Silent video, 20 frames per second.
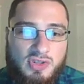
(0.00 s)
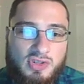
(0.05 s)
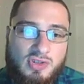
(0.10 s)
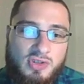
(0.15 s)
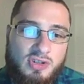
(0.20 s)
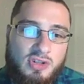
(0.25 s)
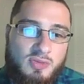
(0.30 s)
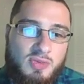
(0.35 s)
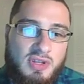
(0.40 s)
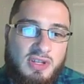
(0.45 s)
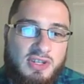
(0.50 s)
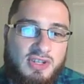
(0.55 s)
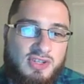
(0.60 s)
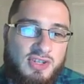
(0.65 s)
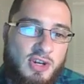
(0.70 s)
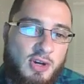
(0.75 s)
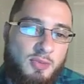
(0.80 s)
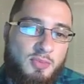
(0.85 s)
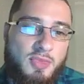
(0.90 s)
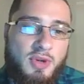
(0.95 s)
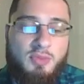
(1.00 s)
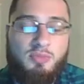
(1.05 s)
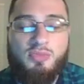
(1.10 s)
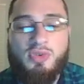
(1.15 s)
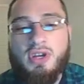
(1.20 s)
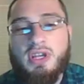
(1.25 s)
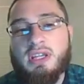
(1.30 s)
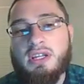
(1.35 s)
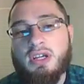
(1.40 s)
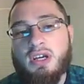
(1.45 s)
which is going to be the cell
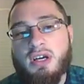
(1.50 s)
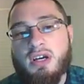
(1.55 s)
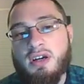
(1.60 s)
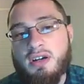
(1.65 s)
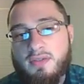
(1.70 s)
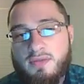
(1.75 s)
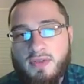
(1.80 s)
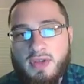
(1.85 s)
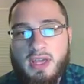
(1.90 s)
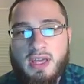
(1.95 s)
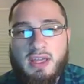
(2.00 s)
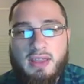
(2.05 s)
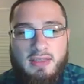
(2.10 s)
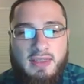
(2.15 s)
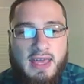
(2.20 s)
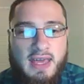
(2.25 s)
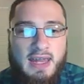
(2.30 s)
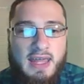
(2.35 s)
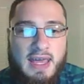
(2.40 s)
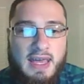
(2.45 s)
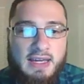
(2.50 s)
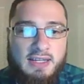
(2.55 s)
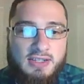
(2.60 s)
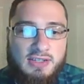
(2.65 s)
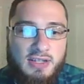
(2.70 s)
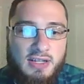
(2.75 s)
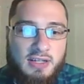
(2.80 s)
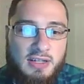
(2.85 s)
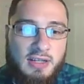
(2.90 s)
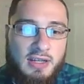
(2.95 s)
membrane of that
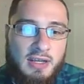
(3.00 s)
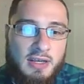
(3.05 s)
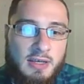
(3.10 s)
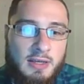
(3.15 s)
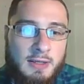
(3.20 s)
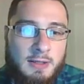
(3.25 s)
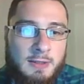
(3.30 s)
axon.